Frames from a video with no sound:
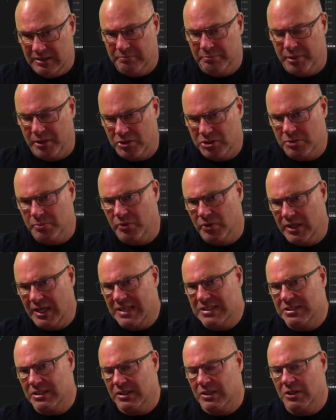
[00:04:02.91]
possible
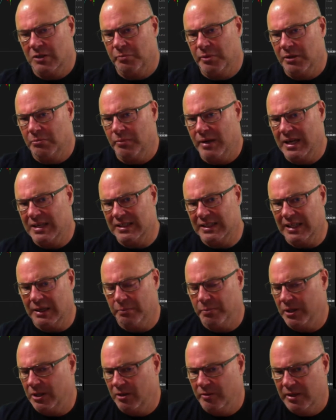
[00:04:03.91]
gains that could have been made in
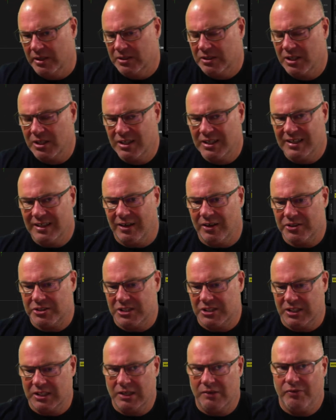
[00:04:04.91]
that period are
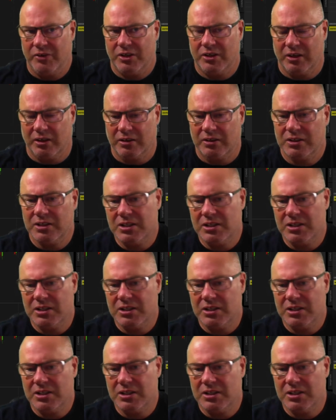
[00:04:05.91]
significant.